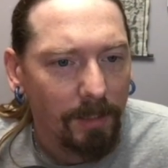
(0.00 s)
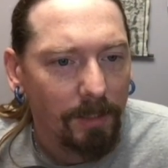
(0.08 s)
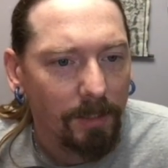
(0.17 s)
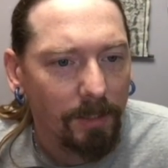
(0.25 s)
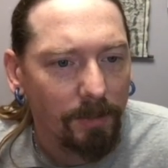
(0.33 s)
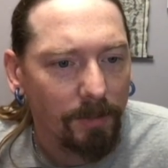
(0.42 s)

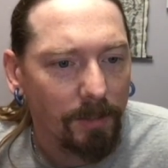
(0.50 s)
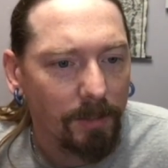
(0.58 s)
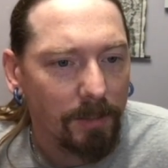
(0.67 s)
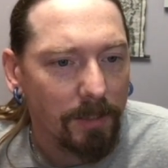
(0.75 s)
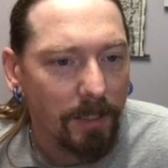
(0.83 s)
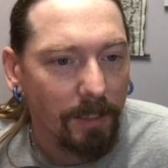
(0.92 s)
No,
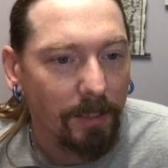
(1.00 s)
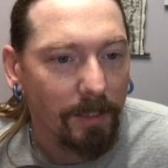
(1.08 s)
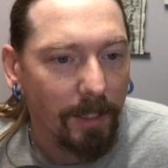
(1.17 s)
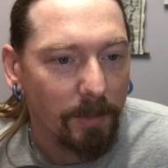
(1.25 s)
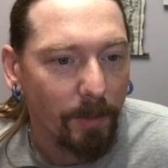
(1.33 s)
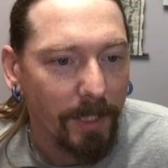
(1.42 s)
see?
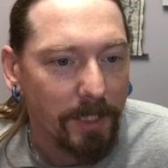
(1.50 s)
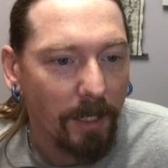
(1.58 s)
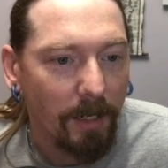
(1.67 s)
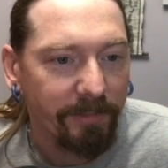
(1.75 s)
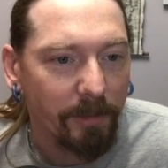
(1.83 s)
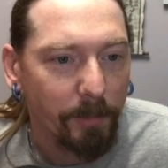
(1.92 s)
That's why it's a
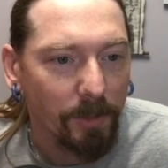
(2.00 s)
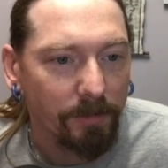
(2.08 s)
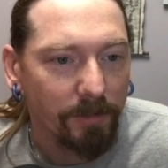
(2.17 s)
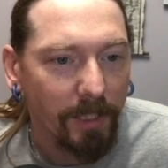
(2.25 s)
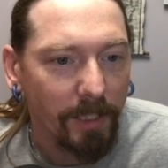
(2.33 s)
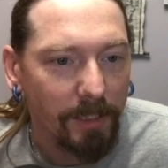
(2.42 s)
hover move.
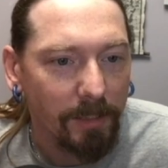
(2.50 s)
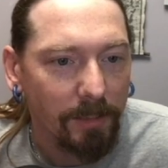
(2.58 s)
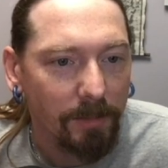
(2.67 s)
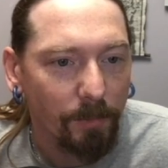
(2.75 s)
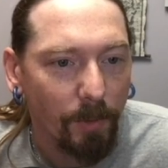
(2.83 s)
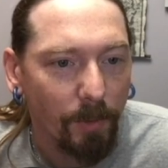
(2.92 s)
I didn't
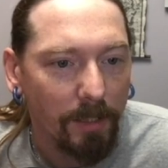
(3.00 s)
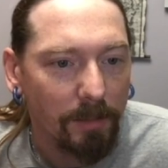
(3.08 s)
want.